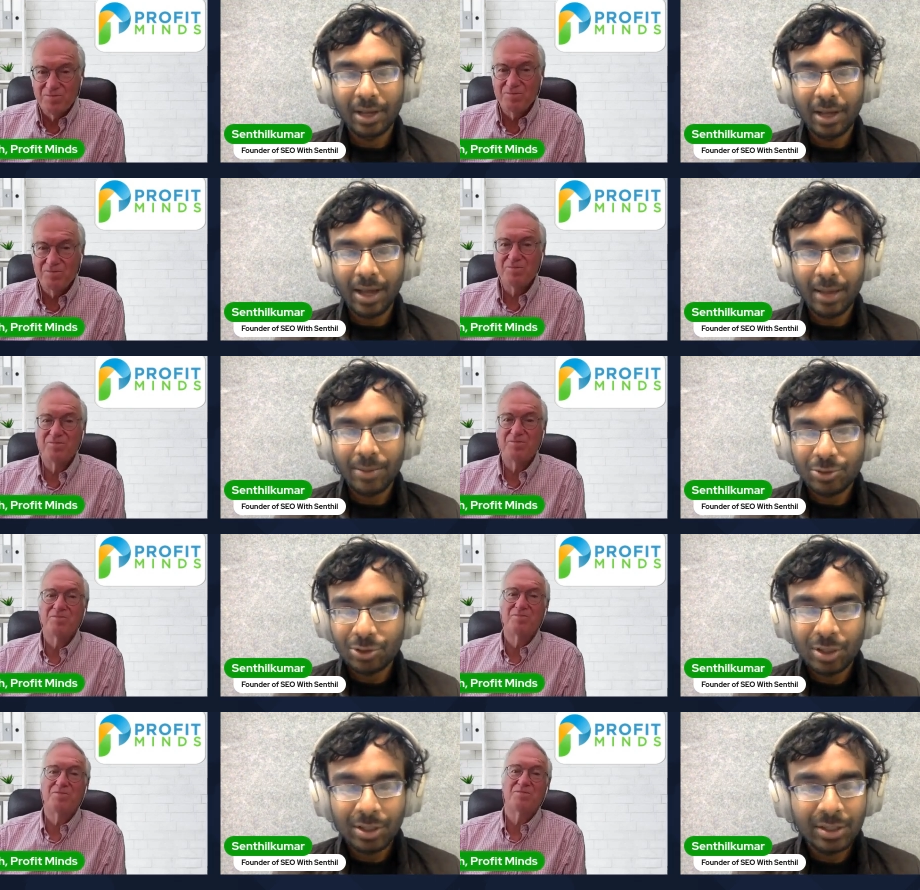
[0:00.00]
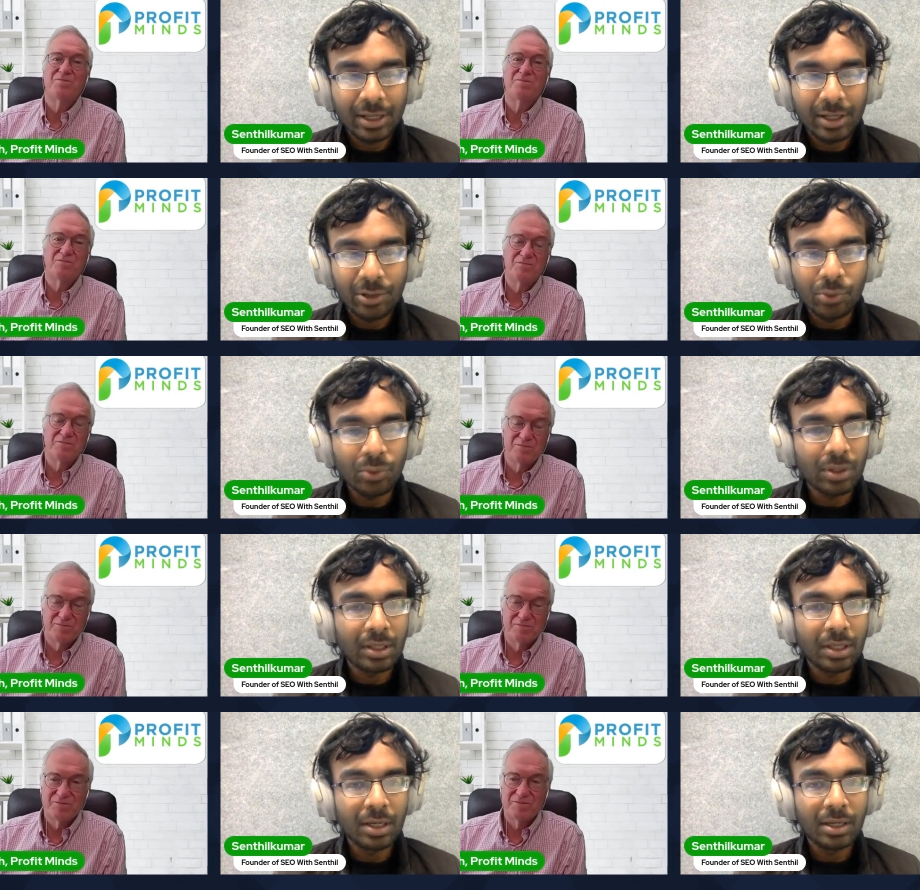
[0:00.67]
Speaker 1: I'm sure that
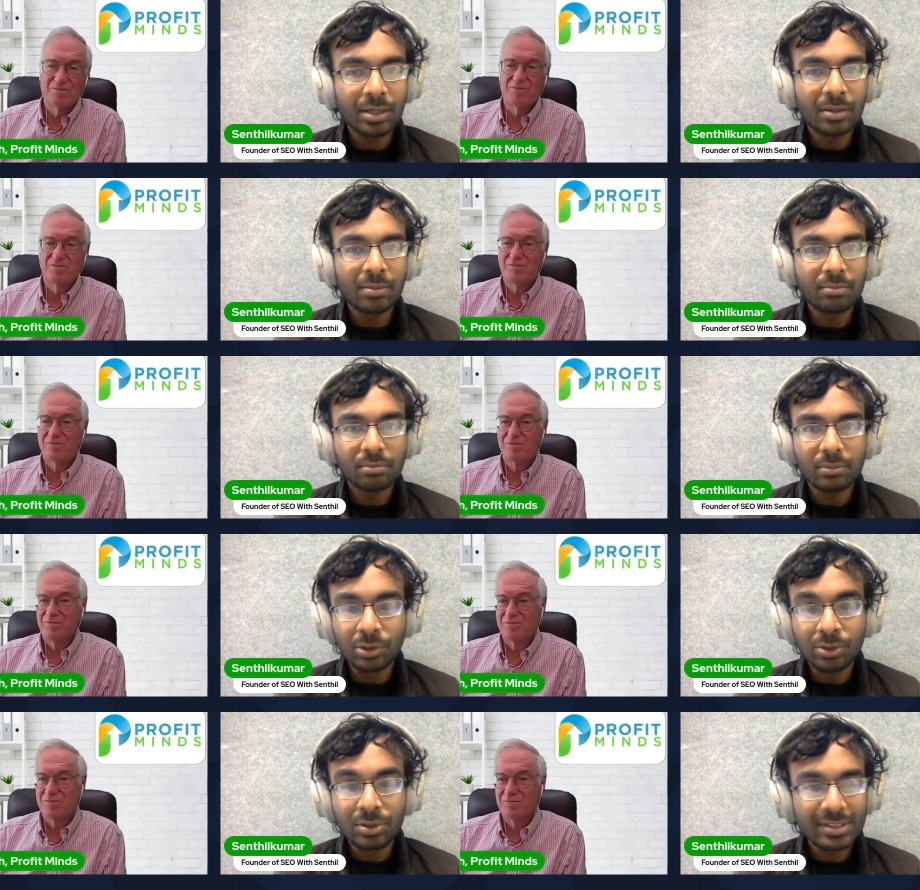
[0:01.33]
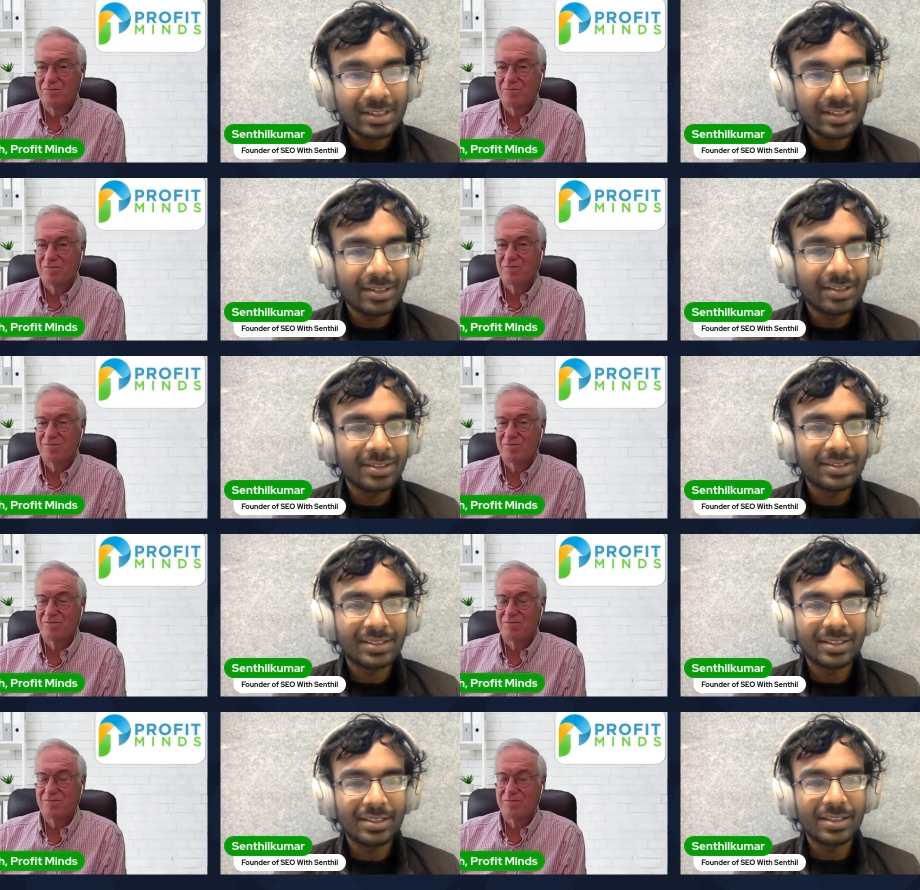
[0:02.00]
you will learn good
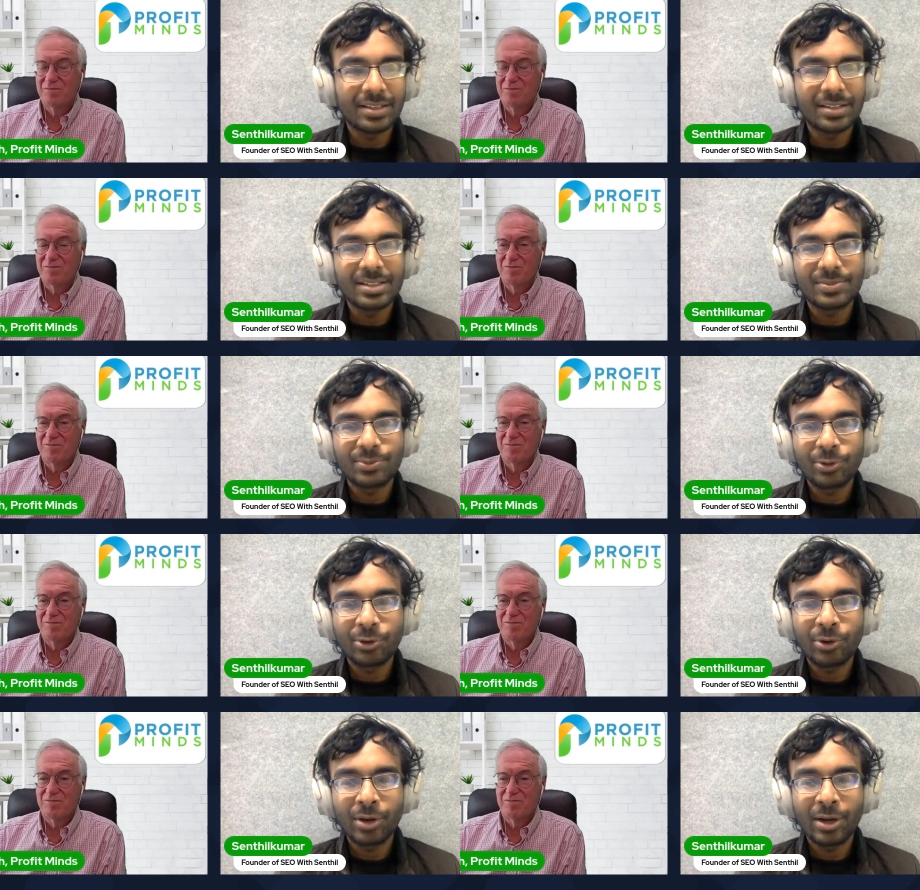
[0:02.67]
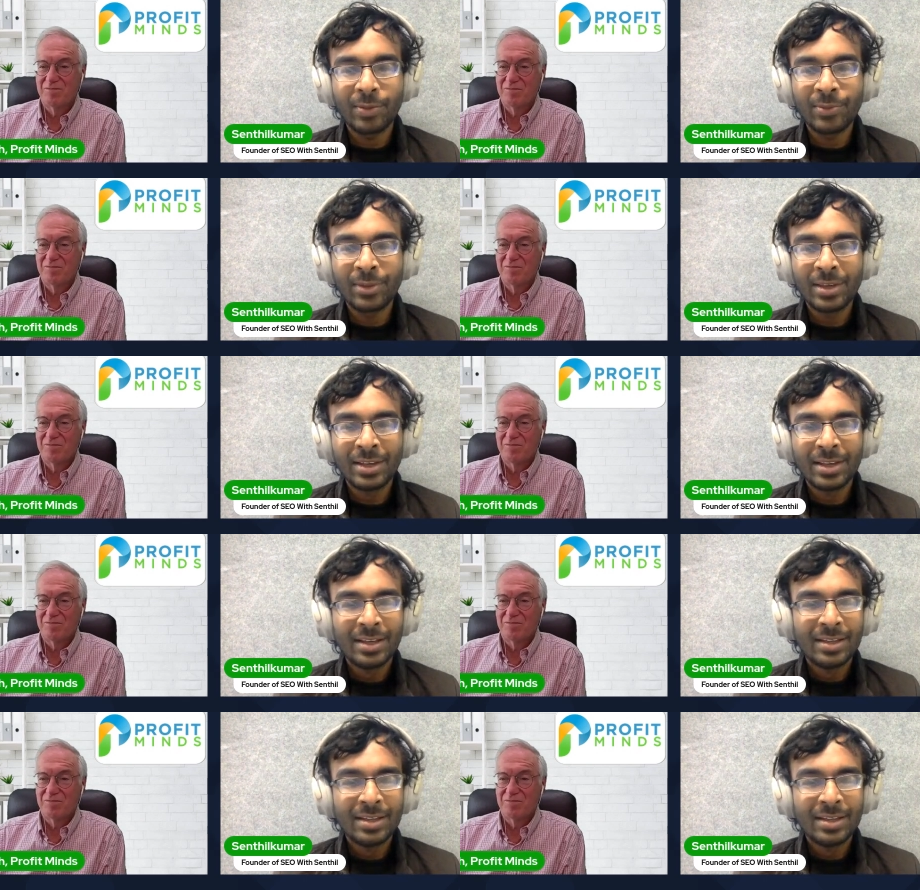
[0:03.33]
skills in this program.